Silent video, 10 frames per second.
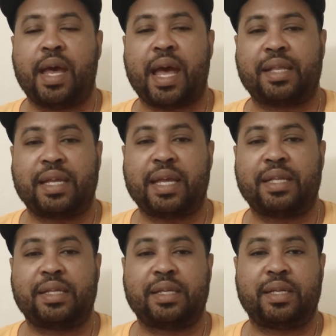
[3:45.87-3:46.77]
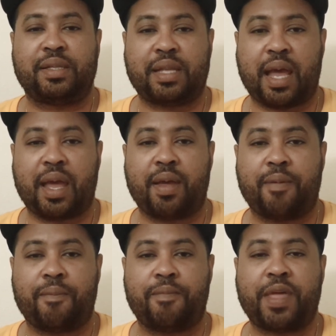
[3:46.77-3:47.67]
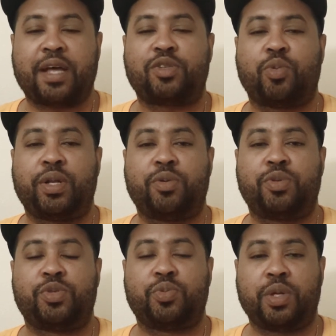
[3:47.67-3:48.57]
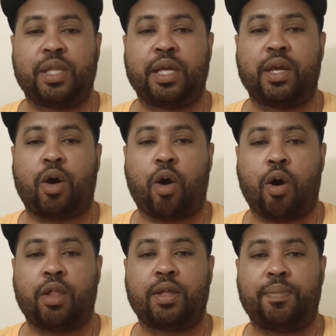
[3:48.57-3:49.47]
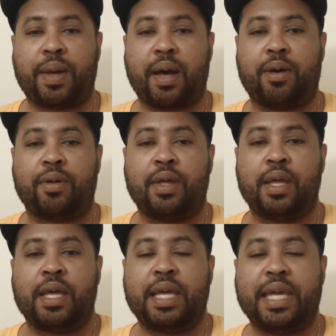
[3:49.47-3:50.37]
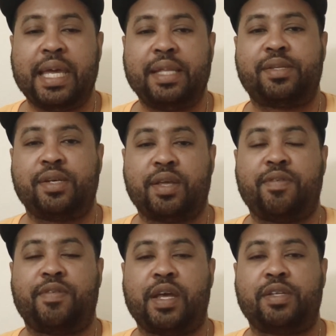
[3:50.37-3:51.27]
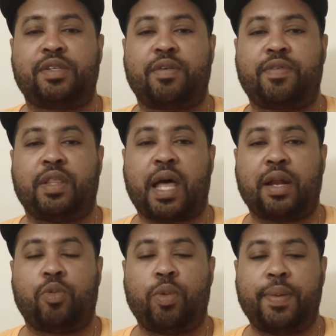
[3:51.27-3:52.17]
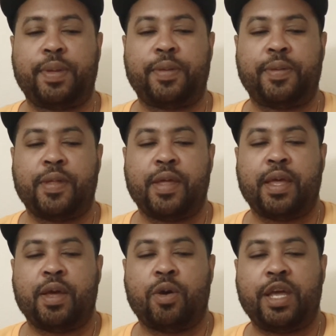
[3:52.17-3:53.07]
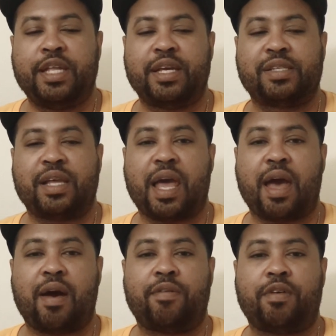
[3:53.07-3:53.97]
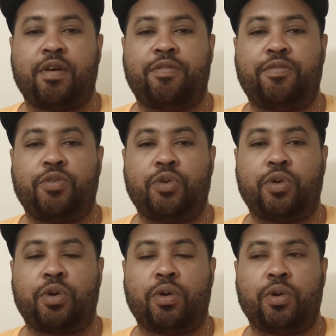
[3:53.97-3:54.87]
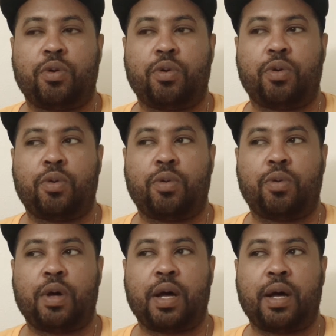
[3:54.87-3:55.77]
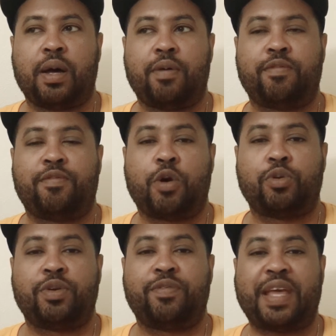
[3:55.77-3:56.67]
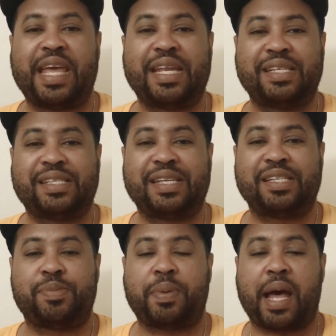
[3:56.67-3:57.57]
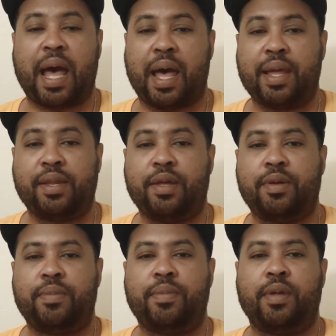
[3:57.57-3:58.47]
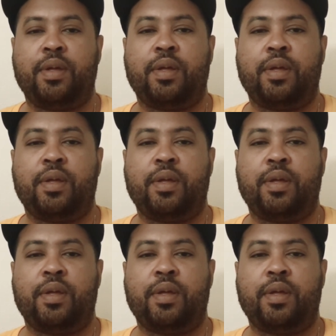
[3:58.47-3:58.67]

At the end of the day, that's what it was really all about. He took advantage of a lot of women. He doesn't have a full vote of innocence behind him.